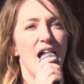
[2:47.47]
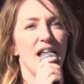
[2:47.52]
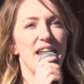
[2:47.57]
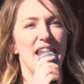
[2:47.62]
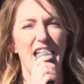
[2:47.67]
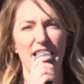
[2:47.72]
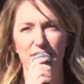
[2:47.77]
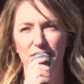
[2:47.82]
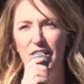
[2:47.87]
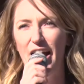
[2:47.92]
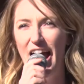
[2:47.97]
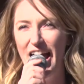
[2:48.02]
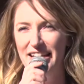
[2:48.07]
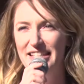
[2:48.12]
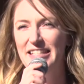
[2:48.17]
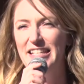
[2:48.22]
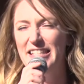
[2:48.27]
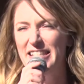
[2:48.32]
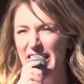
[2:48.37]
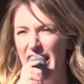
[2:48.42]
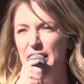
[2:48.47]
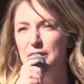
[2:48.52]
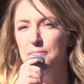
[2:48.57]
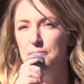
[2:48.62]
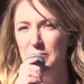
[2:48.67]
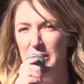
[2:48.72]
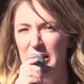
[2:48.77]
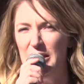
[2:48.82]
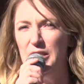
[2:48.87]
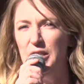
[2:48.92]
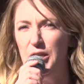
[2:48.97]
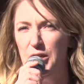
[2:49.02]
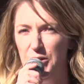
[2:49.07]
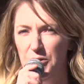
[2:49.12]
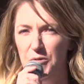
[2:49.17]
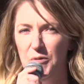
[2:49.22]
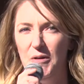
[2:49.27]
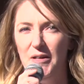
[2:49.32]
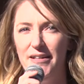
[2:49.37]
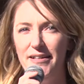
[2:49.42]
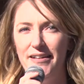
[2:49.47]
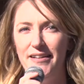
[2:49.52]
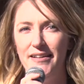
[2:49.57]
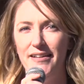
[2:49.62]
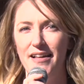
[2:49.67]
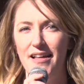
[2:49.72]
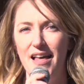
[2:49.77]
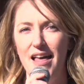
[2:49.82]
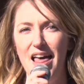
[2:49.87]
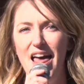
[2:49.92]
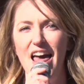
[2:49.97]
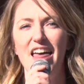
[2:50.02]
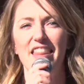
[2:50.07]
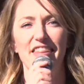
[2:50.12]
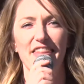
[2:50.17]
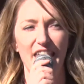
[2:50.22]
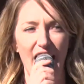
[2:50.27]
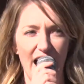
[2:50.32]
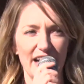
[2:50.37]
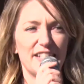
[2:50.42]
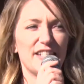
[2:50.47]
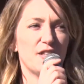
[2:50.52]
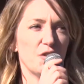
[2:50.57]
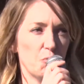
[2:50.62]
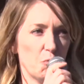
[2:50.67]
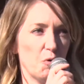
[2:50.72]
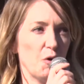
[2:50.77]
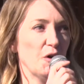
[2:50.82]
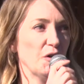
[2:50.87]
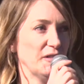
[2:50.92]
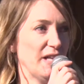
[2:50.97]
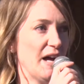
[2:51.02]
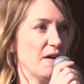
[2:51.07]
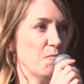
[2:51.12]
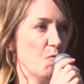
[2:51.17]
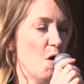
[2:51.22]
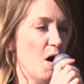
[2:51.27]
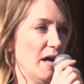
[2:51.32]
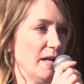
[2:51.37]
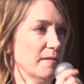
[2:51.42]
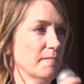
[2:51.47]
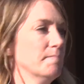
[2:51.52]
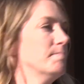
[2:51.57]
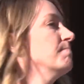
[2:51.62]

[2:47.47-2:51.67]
never has to say me too. That's the world I want.